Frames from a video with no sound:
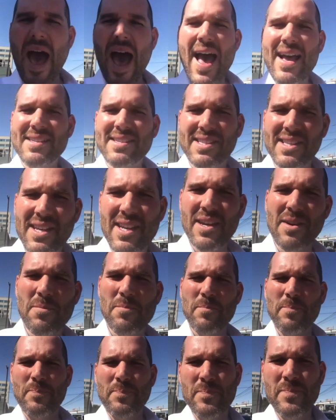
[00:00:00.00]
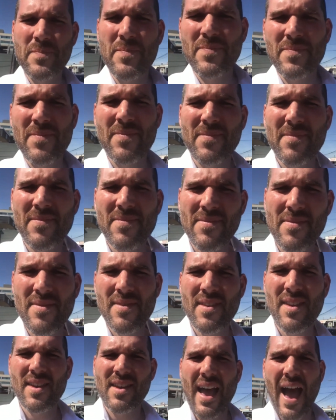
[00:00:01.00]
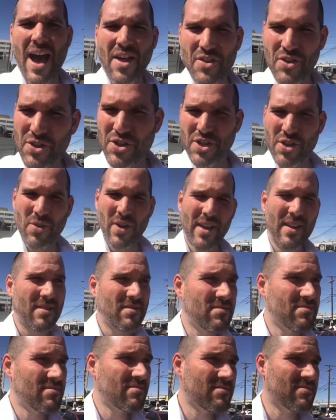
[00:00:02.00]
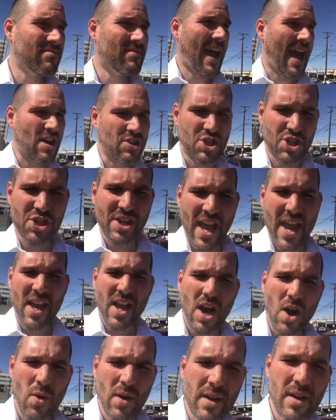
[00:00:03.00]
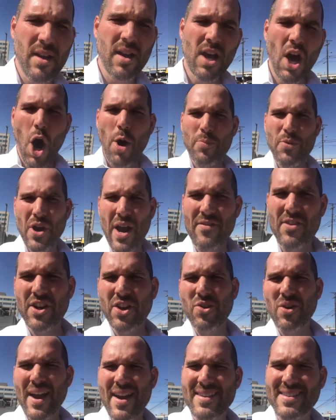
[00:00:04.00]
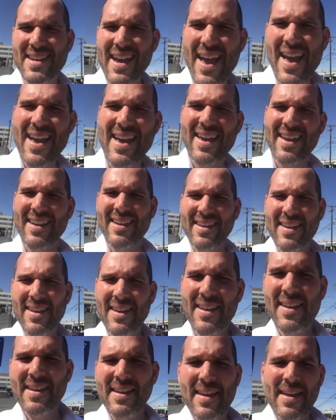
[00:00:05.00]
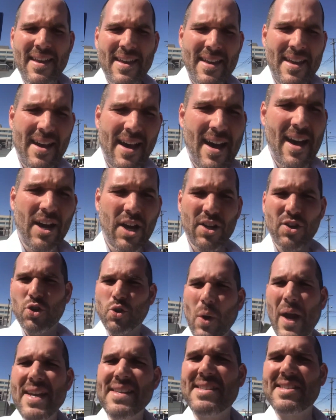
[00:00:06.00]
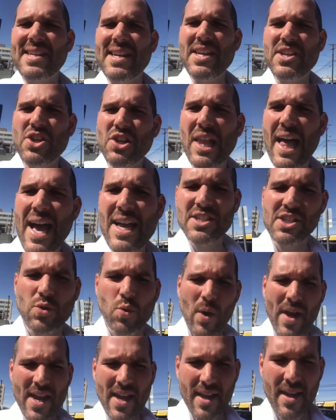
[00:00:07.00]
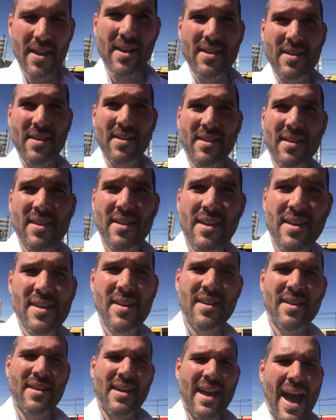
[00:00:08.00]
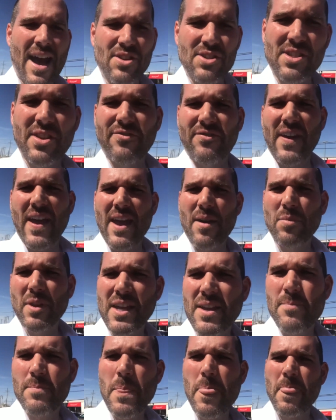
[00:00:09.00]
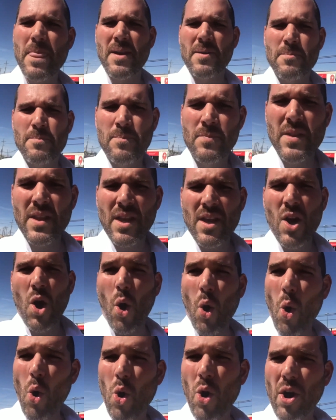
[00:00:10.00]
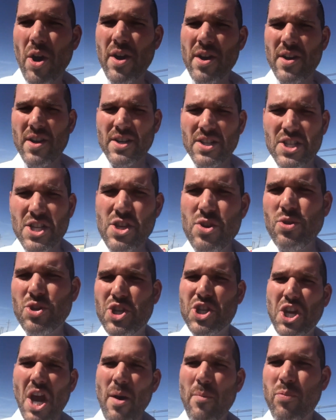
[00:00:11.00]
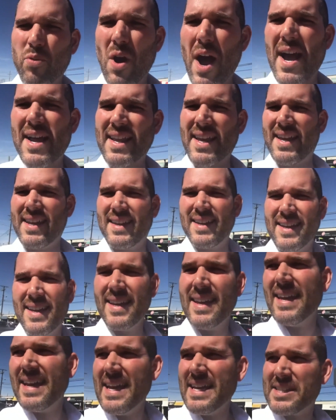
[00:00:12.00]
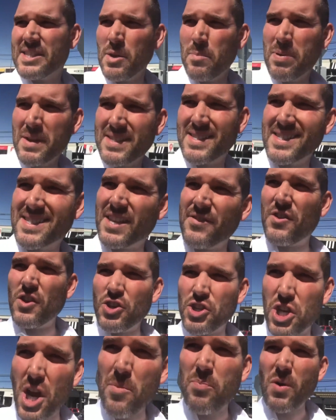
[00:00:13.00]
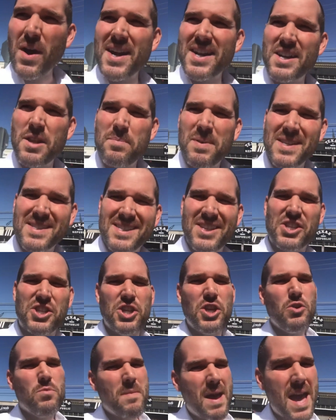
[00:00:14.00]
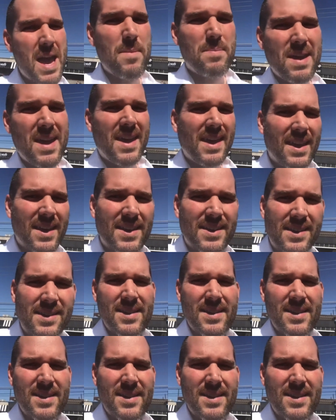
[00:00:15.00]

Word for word: ask them how they're doing? How's your day going? Hope you're having a great day. Uh, great seeing you last week. How's the family? Or do you jump right in to business? If you jump right into business, you may be